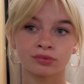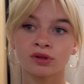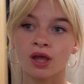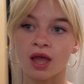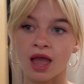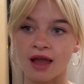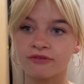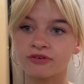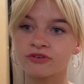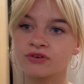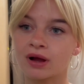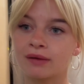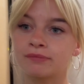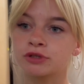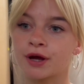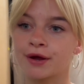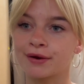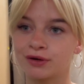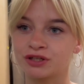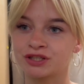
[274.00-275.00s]
Everything I'm
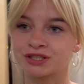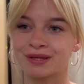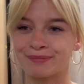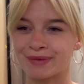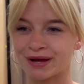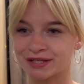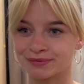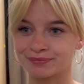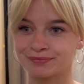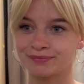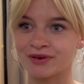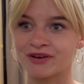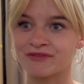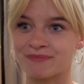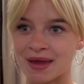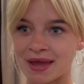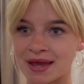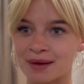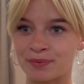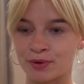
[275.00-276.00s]
trying on, just imagine with
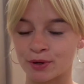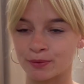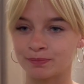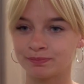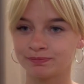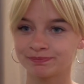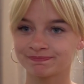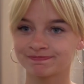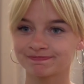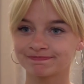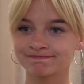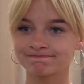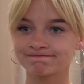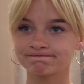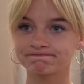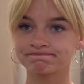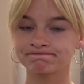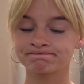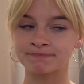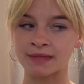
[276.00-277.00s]
makeup on
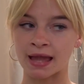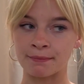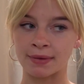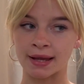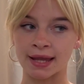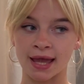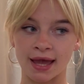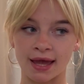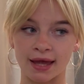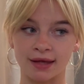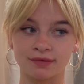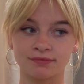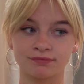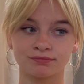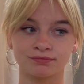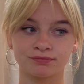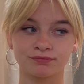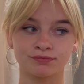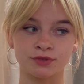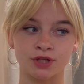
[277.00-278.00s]
and my hair
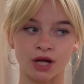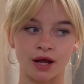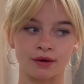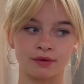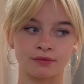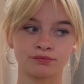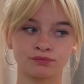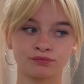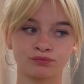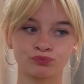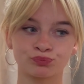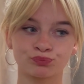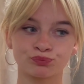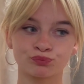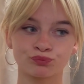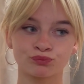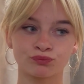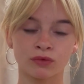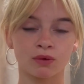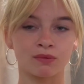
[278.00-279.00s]
done.
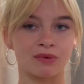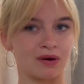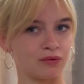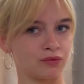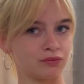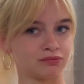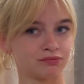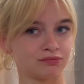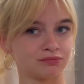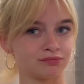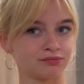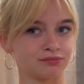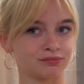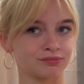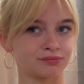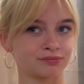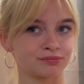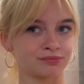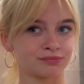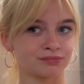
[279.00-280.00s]
Well,
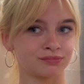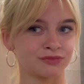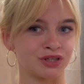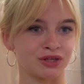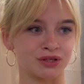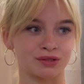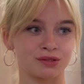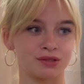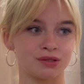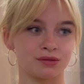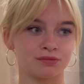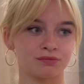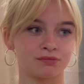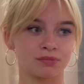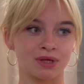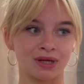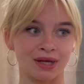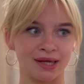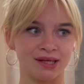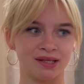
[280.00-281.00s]
just
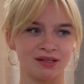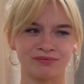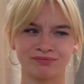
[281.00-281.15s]
clean.